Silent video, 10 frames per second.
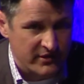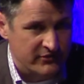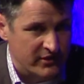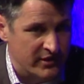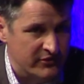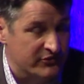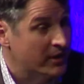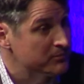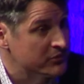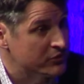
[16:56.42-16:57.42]
is a
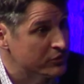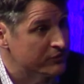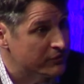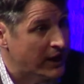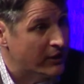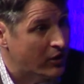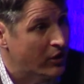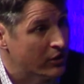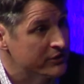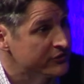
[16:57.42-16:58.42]
substitute for
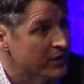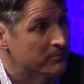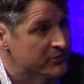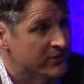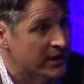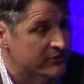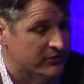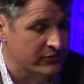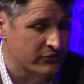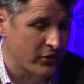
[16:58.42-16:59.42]
alcohol in some
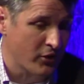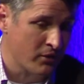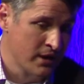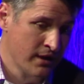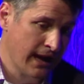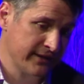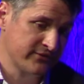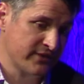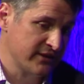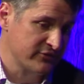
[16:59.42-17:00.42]
states, and so
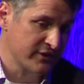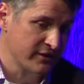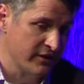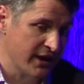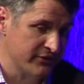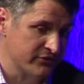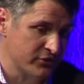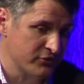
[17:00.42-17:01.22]
as states legalize,